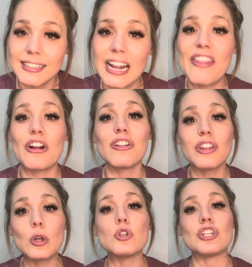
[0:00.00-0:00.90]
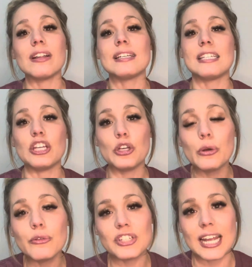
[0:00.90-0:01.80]
And they're a little jealous that
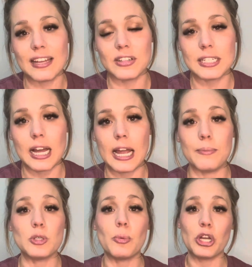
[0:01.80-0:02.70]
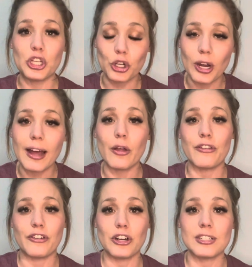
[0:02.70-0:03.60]
you've taken the time to put your health
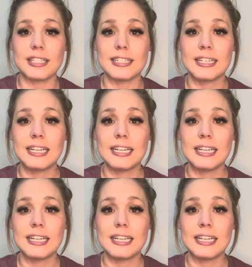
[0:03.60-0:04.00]
first.